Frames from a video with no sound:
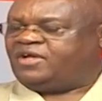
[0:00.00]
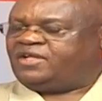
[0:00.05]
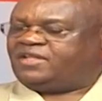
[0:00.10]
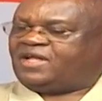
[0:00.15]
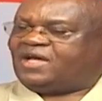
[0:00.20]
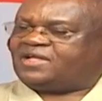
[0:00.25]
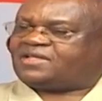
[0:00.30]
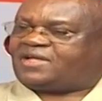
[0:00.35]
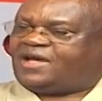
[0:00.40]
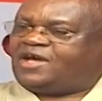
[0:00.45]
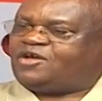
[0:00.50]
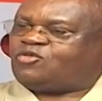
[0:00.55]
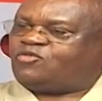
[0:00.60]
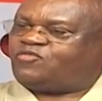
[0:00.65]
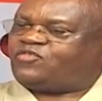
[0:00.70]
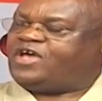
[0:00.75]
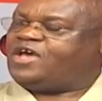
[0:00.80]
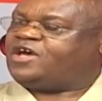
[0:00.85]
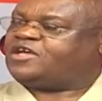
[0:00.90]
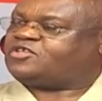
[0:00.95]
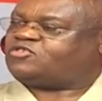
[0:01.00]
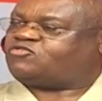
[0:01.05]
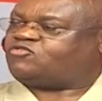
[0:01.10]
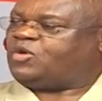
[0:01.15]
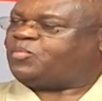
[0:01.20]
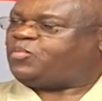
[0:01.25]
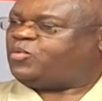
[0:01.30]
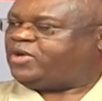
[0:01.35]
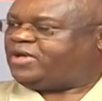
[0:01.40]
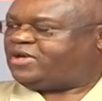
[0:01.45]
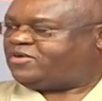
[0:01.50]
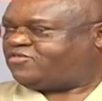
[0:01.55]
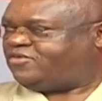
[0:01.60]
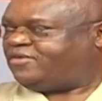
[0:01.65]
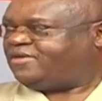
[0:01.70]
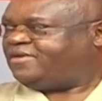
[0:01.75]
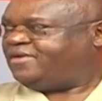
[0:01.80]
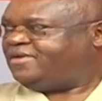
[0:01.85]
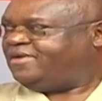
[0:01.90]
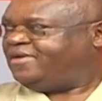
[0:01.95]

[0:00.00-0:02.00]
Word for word: that kind of extrapolation.